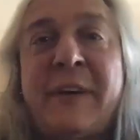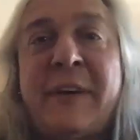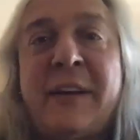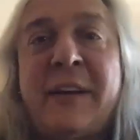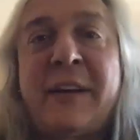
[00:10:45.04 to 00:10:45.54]

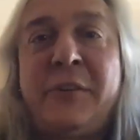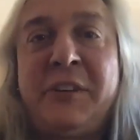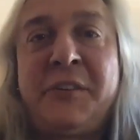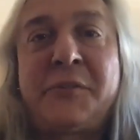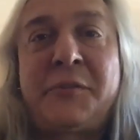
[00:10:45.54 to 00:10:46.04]
five years in
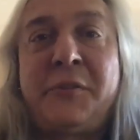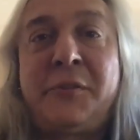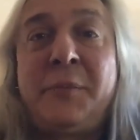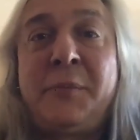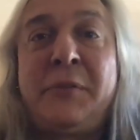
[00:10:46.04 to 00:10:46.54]
the industry
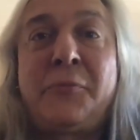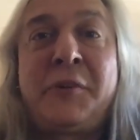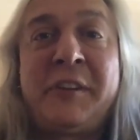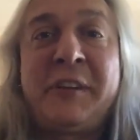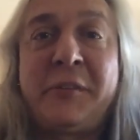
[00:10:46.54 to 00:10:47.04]
should be
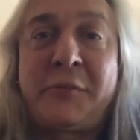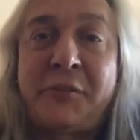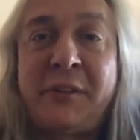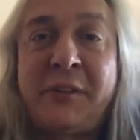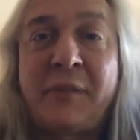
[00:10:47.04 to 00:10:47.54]
really
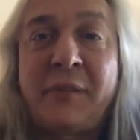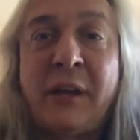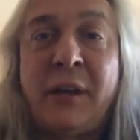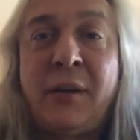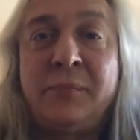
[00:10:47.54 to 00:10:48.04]
interesting.
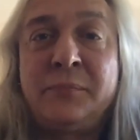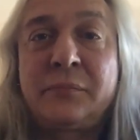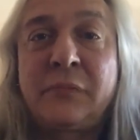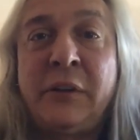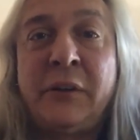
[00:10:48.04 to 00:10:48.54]
Um,
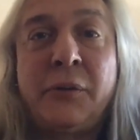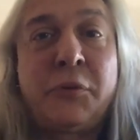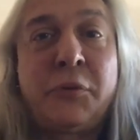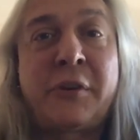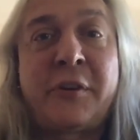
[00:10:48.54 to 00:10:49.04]
you know,
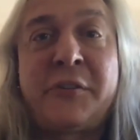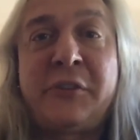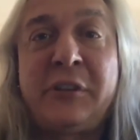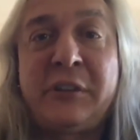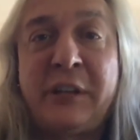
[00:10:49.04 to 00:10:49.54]
we're starting to
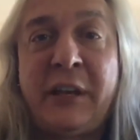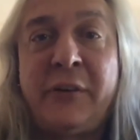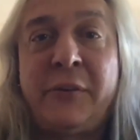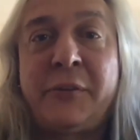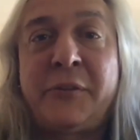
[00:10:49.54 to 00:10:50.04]
see
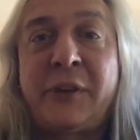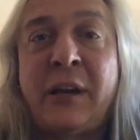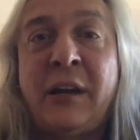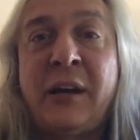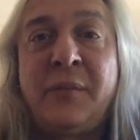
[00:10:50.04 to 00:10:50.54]
containers
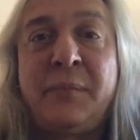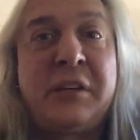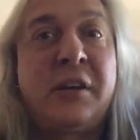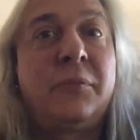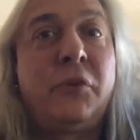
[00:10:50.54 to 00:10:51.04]
uh,
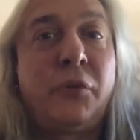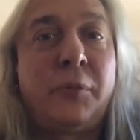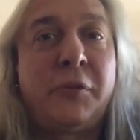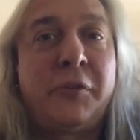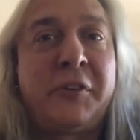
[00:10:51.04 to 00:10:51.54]
become
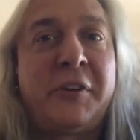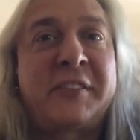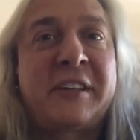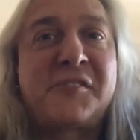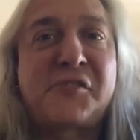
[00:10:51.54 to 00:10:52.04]
normal. They're
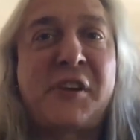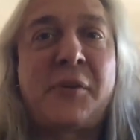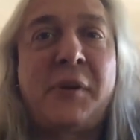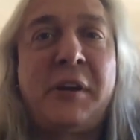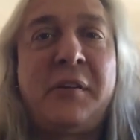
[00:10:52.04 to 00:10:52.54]
not that
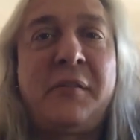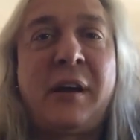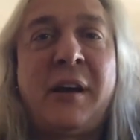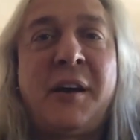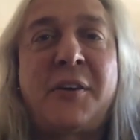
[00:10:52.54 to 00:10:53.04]
scary
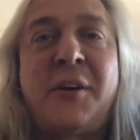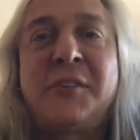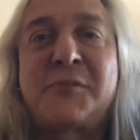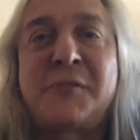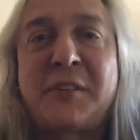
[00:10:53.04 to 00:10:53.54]
uh,
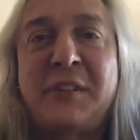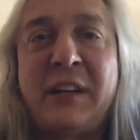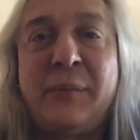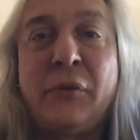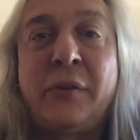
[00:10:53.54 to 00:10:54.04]
construct
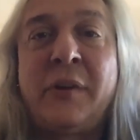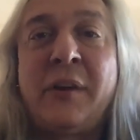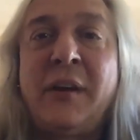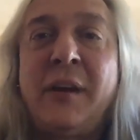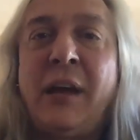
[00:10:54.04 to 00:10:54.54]
anymore.
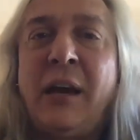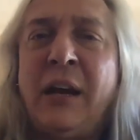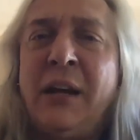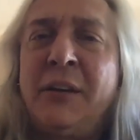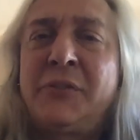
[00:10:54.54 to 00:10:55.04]

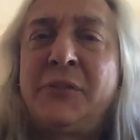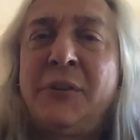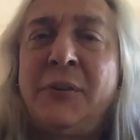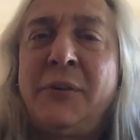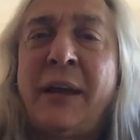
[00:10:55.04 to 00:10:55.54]
Uh,
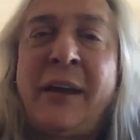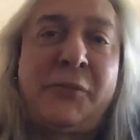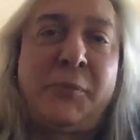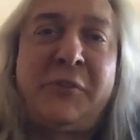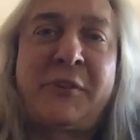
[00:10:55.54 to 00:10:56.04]
so
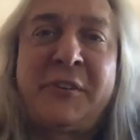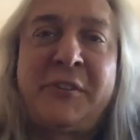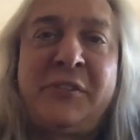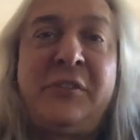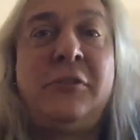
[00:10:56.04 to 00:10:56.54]
as we start to
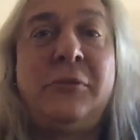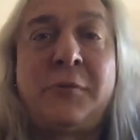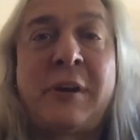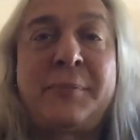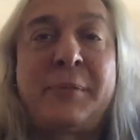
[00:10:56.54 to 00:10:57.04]
see
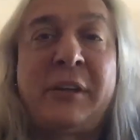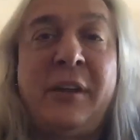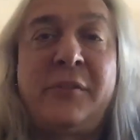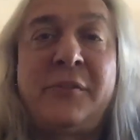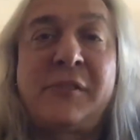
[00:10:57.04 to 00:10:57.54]
newer
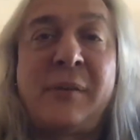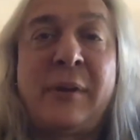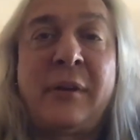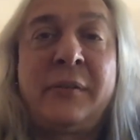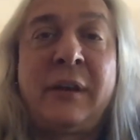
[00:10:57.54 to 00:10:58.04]
applications come
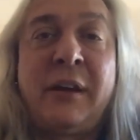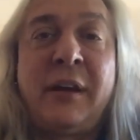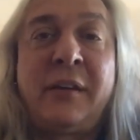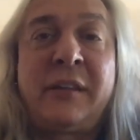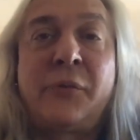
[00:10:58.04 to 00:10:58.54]
out, uh,
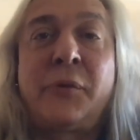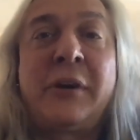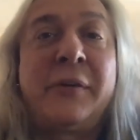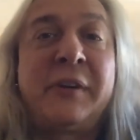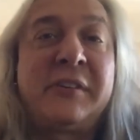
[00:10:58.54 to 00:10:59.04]
I think we're
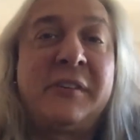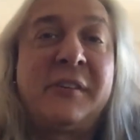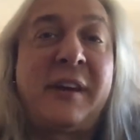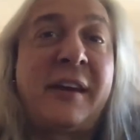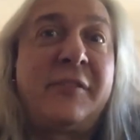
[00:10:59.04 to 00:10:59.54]
going
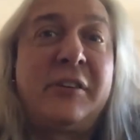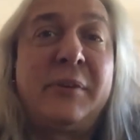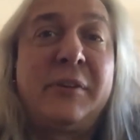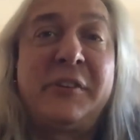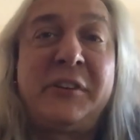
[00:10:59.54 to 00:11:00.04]
to have the
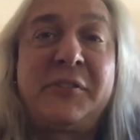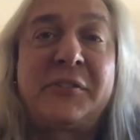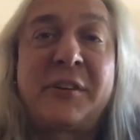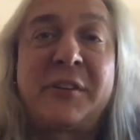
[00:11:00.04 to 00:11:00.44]
ability to start